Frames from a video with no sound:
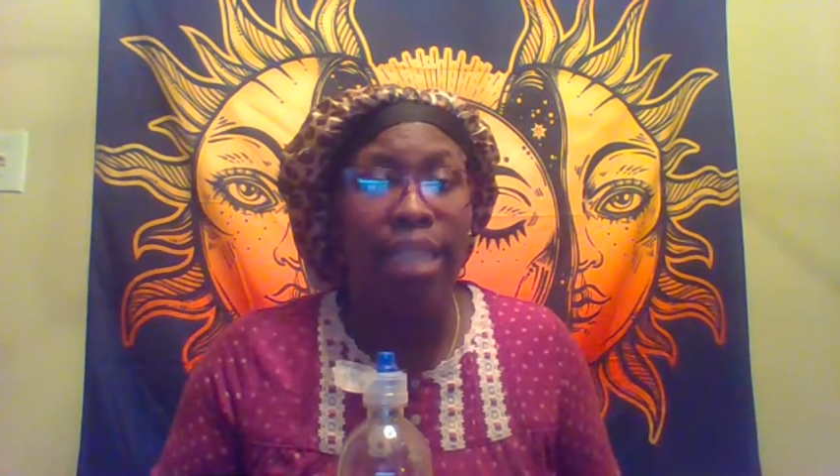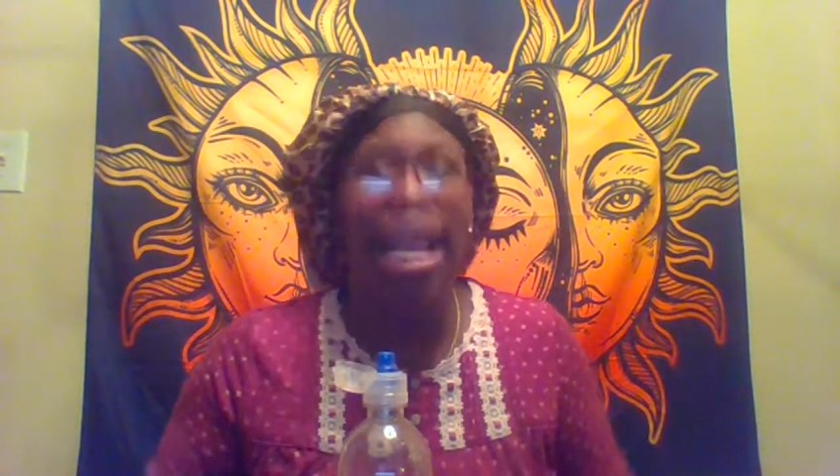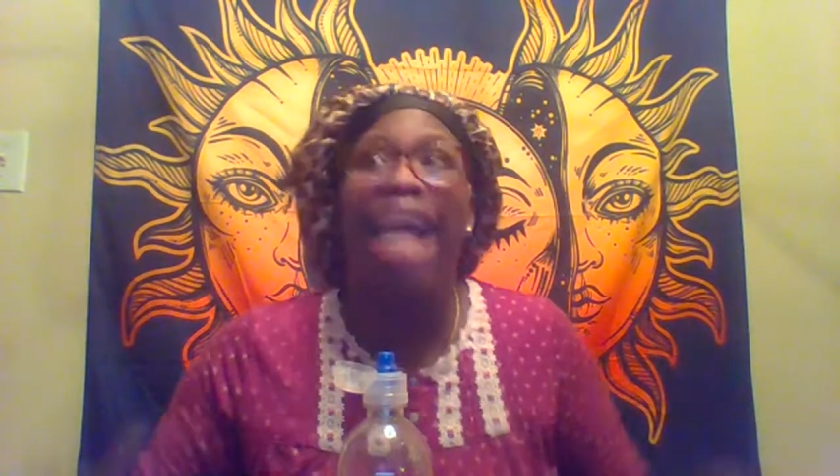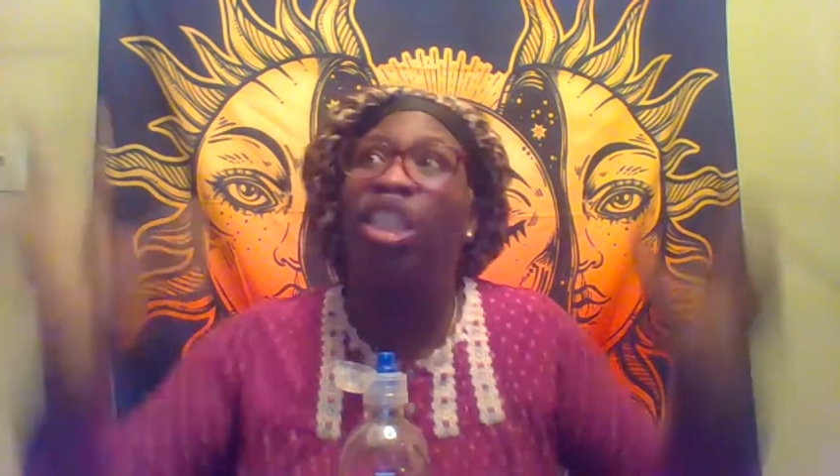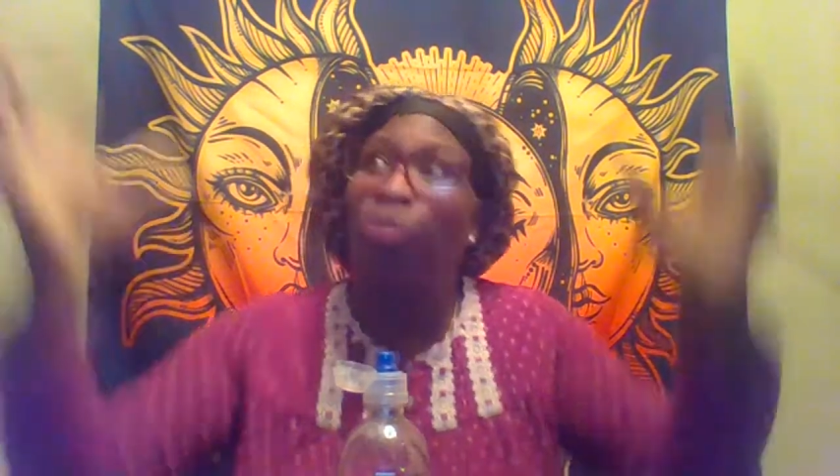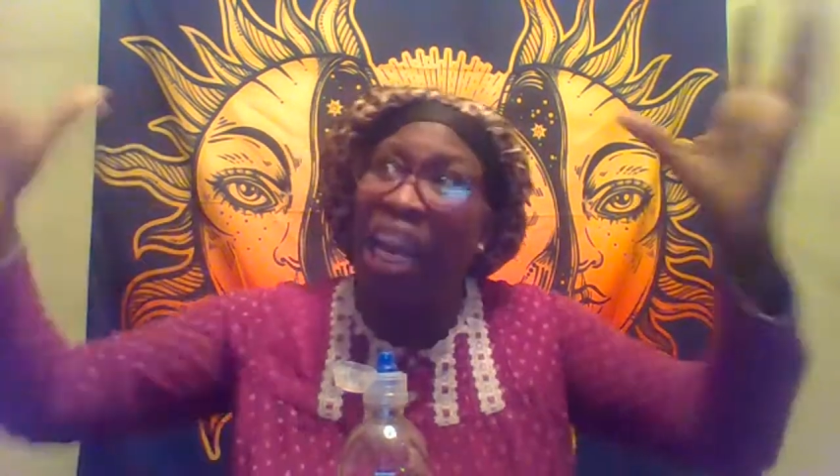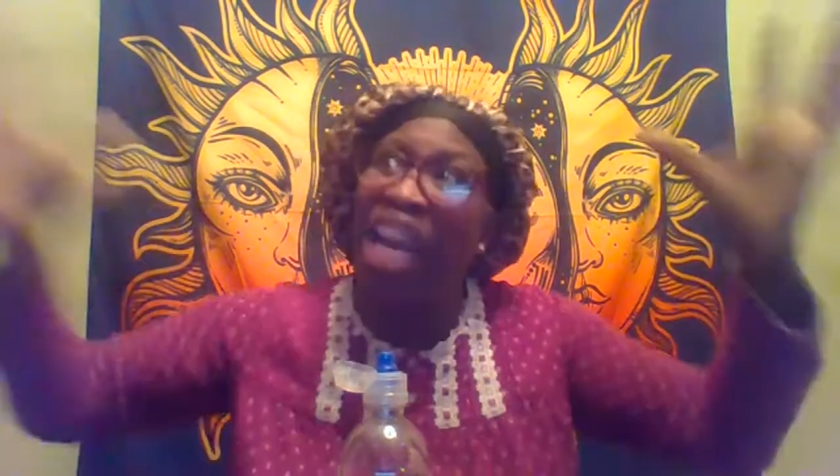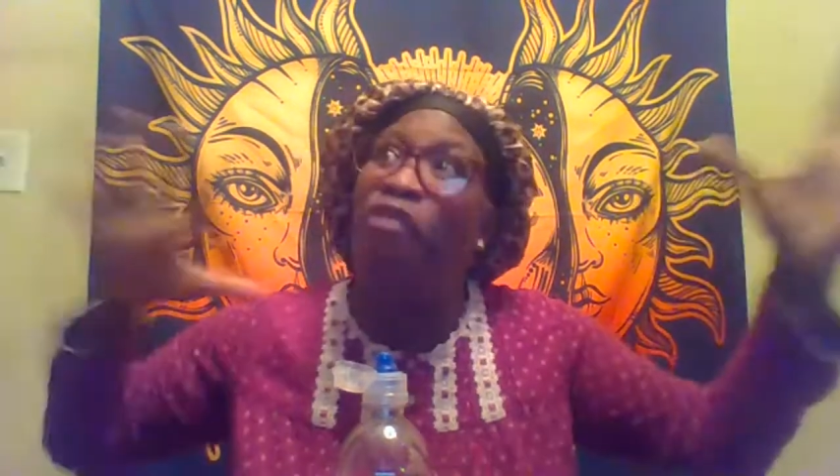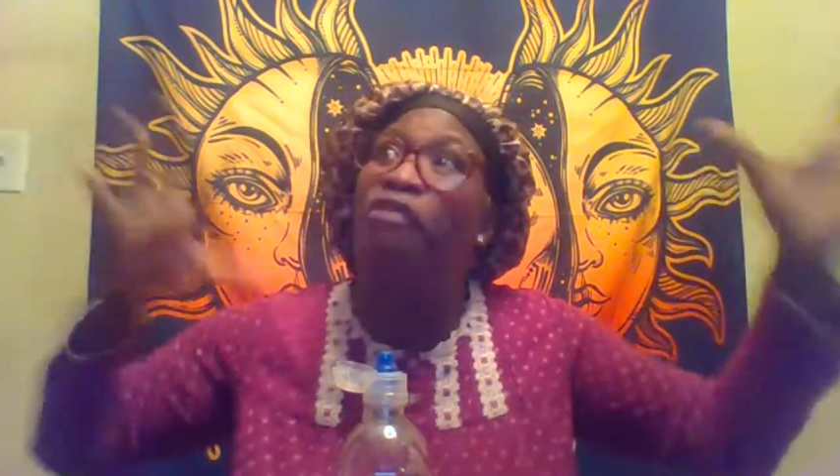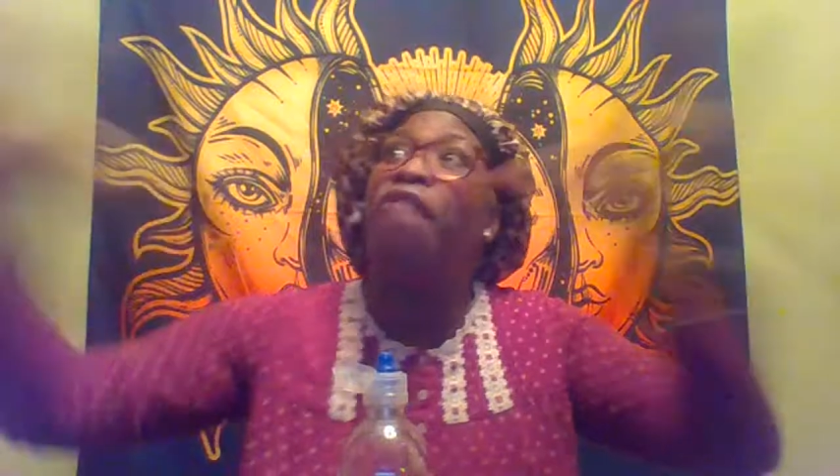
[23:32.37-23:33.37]
That is
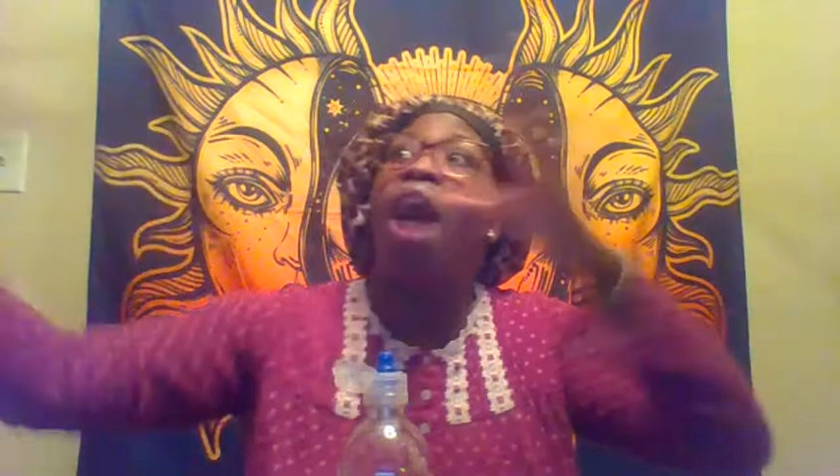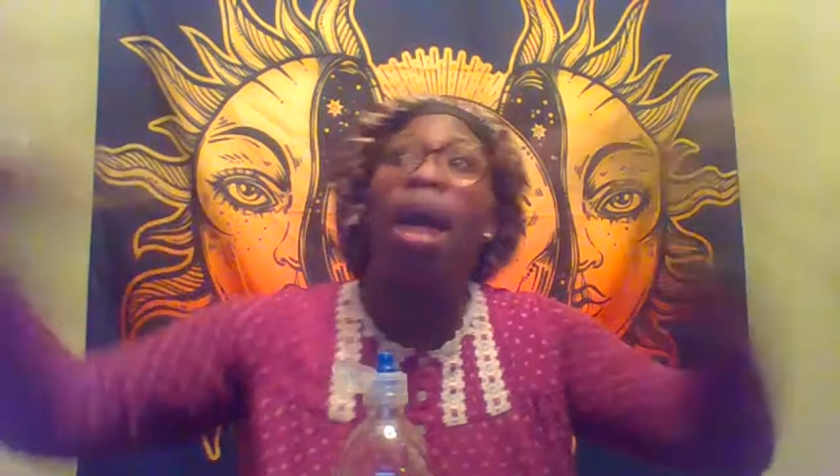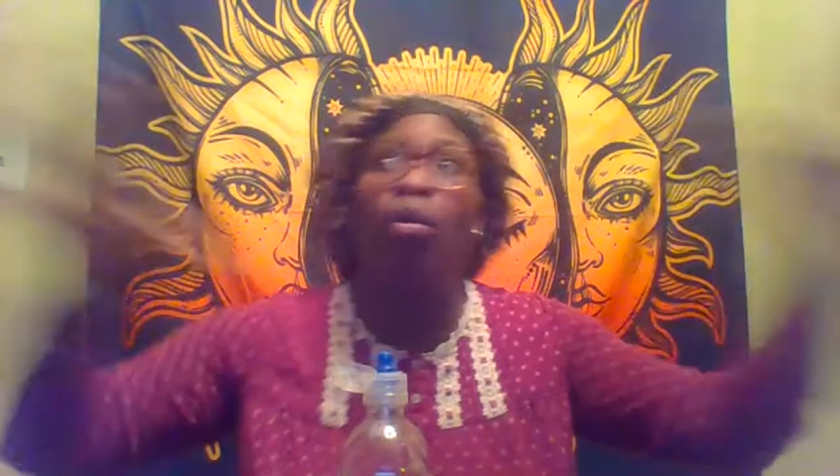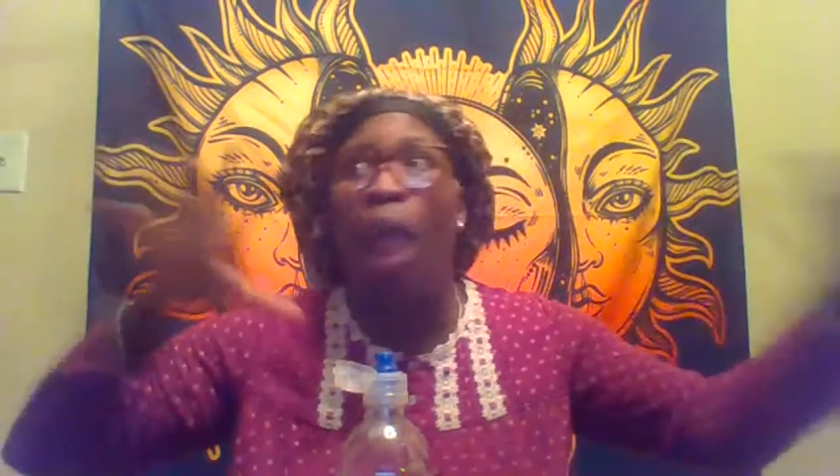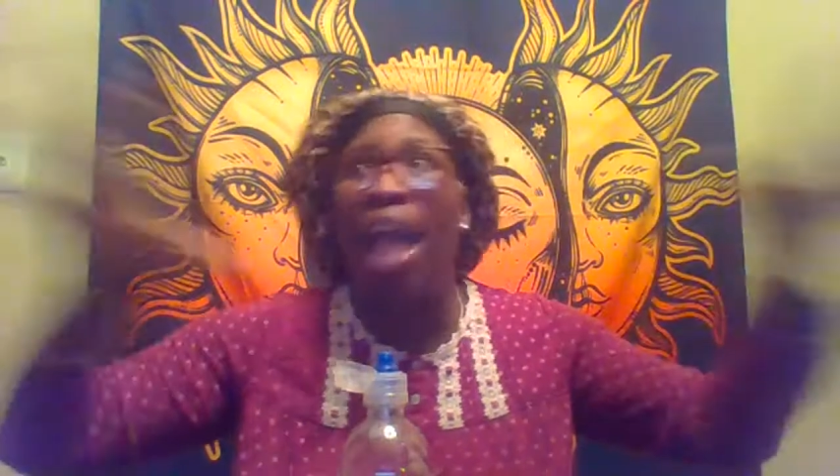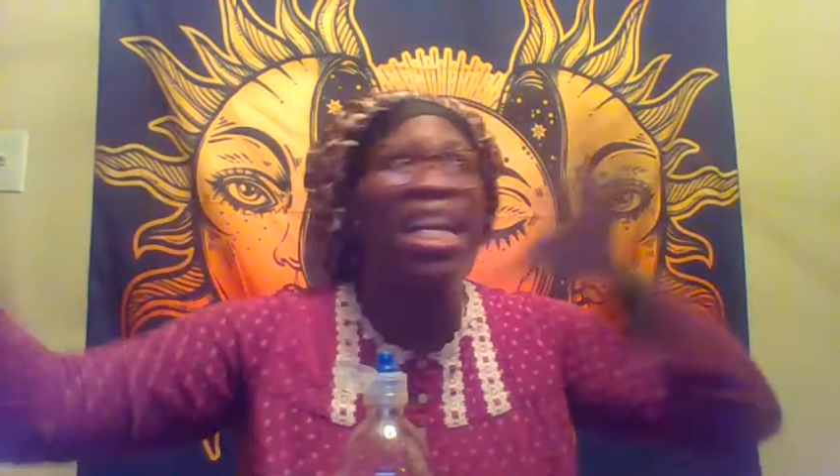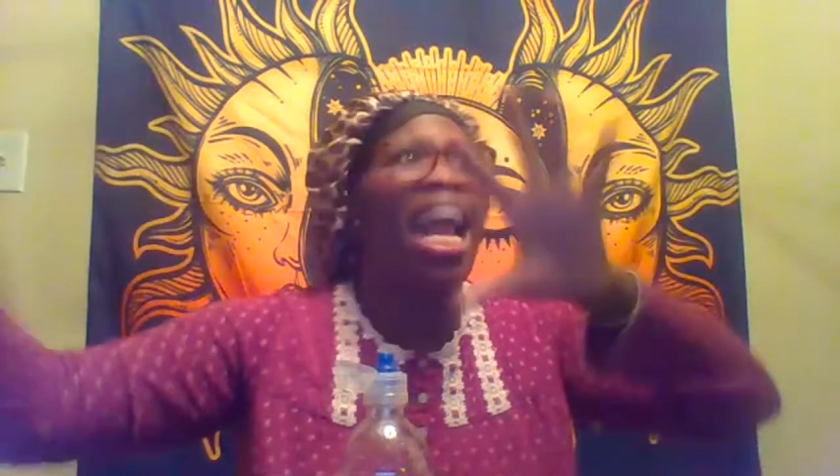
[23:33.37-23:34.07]
being fought right